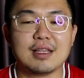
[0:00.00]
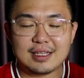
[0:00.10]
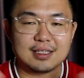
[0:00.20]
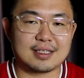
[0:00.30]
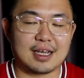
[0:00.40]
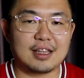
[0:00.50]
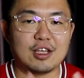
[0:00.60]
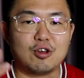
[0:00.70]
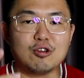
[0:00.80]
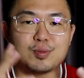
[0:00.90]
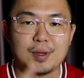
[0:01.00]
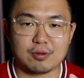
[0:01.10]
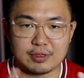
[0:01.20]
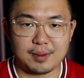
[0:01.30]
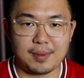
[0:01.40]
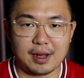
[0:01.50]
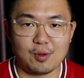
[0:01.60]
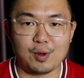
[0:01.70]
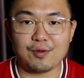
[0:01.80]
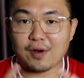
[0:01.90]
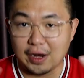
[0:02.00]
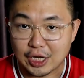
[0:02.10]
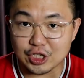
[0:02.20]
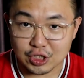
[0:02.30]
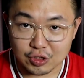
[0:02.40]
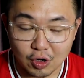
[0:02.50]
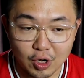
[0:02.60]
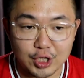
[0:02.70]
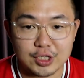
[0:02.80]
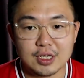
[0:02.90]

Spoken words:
That's the second thing. You need to speak to somebody with financial knowledge.